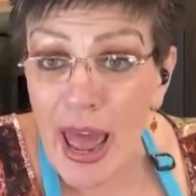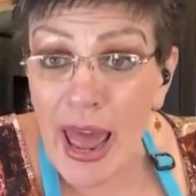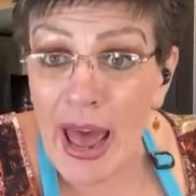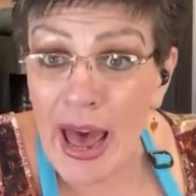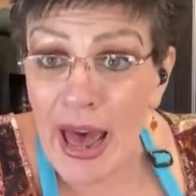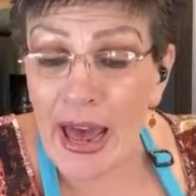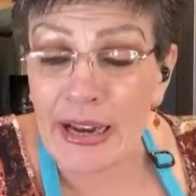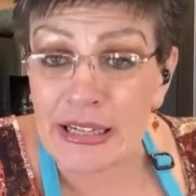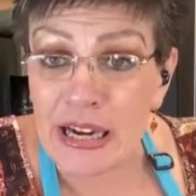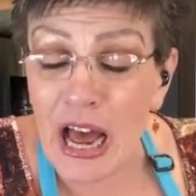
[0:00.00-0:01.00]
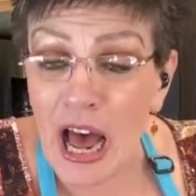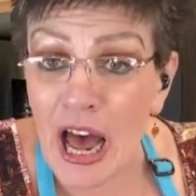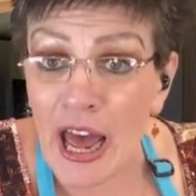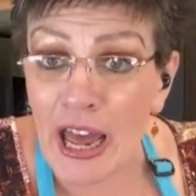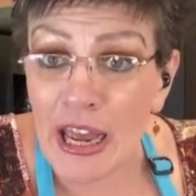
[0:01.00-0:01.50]
and
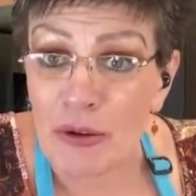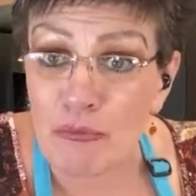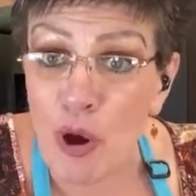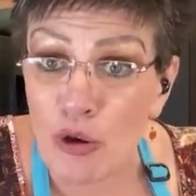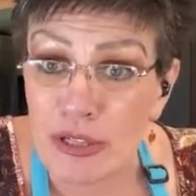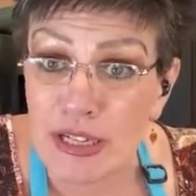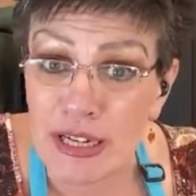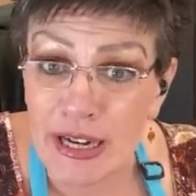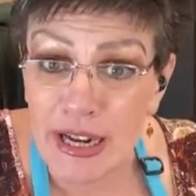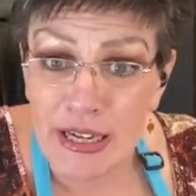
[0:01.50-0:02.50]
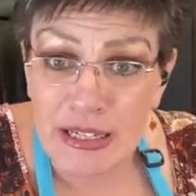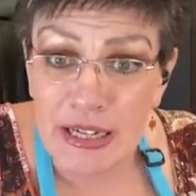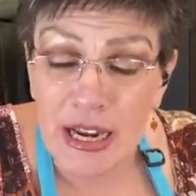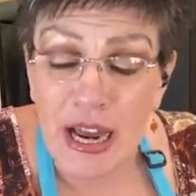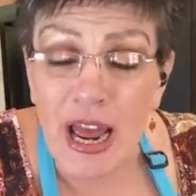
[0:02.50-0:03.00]
I posted it